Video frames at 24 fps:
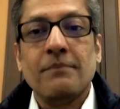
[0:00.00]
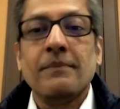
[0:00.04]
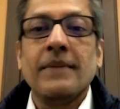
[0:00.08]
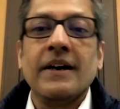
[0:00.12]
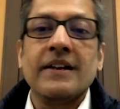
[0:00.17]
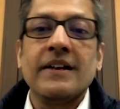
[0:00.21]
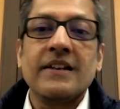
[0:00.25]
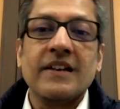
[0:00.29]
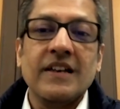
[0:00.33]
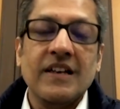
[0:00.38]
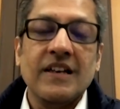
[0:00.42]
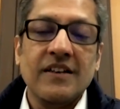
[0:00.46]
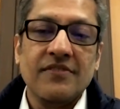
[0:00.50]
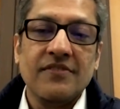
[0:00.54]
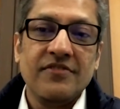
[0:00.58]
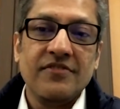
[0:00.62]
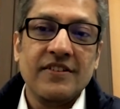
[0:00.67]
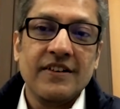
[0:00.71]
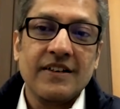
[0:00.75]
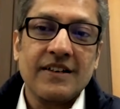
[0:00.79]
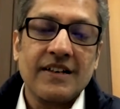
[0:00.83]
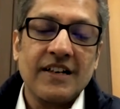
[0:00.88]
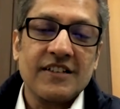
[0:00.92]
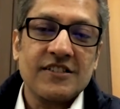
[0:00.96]
But if
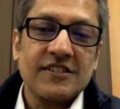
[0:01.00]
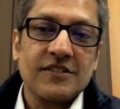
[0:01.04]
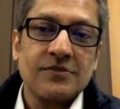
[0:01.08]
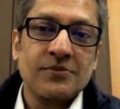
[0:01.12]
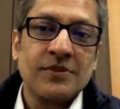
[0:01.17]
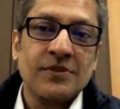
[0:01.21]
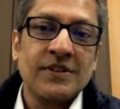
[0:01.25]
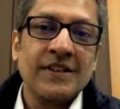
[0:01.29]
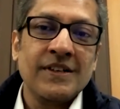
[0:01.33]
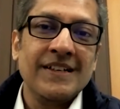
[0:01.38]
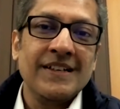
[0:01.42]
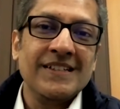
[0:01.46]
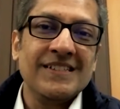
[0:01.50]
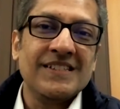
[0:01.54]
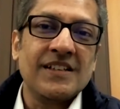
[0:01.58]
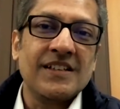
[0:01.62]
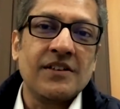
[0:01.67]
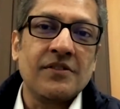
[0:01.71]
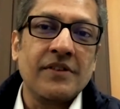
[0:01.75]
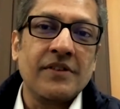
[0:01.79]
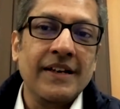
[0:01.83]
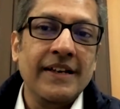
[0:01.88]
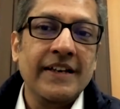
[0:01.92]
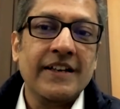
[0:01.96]
a customer
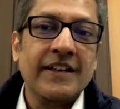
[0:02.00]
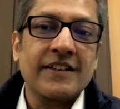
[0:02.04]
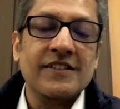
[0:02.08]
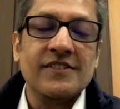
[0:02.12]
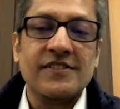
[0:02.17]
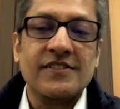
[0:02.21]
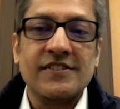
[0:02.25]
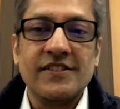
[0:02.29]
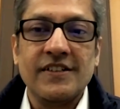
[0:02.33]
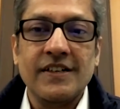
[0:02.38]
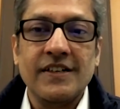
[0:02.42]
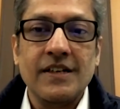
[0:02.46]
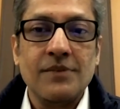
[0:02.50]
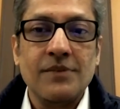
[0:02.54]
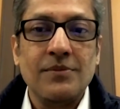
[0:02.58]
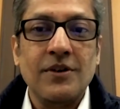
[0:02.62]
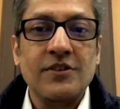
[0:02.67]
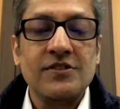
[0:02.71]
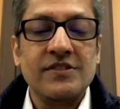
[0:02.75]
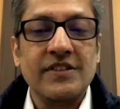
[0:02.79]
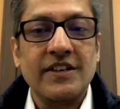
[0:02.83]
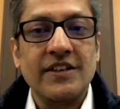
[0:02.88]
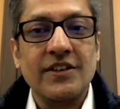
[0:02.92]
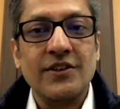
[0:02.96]
is really concerned
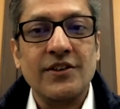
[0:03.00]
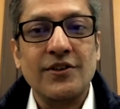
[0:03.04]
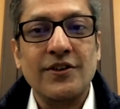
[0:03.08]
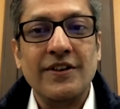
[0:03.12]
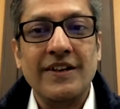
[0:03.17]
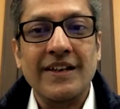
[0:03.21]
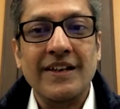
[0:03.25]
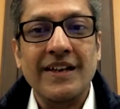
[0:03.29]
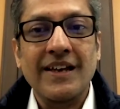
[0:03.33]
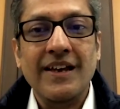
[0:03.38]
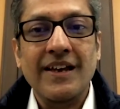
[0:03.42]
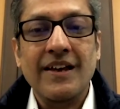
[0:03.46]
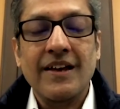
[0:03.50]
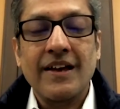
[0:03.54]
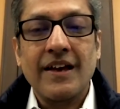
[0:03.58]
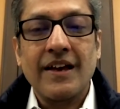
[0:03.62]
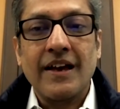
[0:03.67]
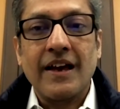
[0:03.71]
about security